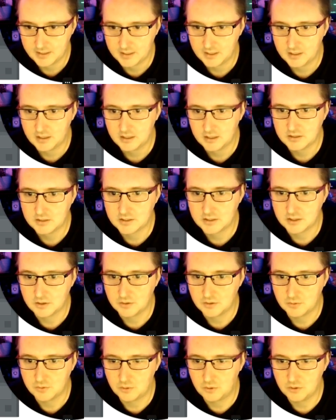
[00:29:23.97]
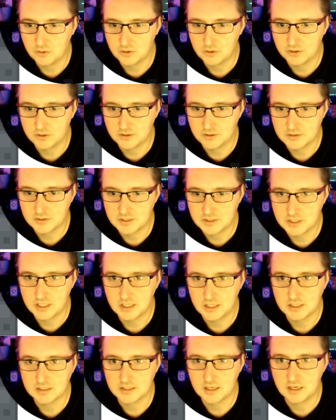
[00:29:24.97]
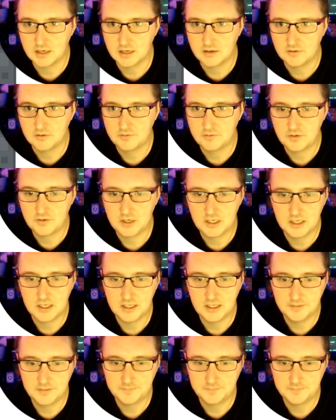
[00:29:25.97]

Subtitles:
So all of those settings are fine.